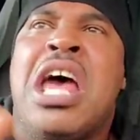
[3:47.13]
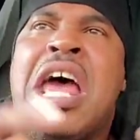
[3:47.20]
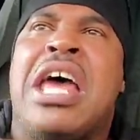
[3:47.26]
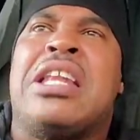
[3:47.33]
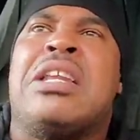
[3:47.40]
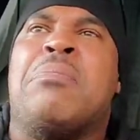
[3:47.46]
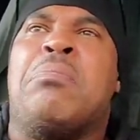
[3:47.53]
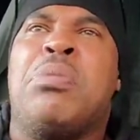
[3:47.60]

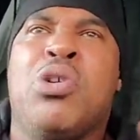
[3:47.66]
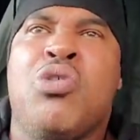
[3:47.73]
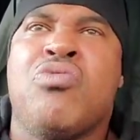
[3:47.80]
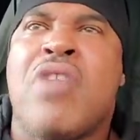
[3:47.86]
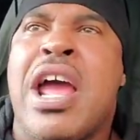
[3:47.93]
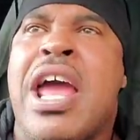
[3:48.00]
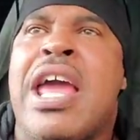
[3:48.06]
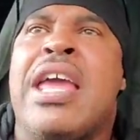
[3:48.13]
and the
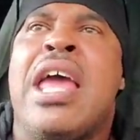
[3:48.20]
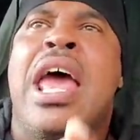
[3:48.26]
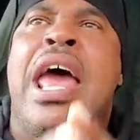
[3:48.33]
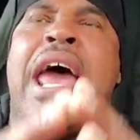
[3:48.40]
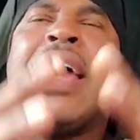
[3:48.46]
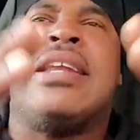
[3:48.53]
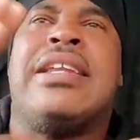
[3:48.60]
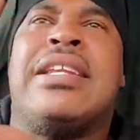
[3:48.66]
Blu-ray
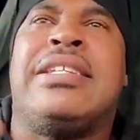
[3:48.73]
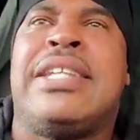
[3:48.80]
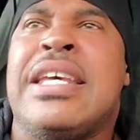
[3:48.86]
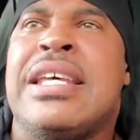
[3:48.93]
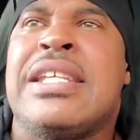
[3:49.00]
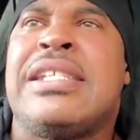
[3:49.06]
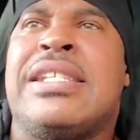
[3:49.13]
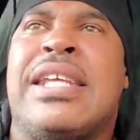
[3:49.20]
and the
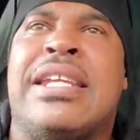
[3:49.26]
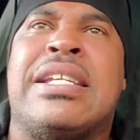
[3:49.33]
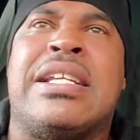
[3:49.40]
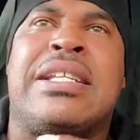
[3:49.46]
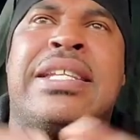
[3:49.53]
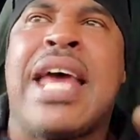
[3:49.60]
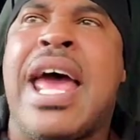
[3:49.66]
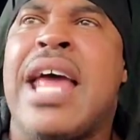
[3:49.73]
this and the
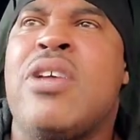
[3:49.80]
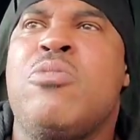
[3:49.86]
that,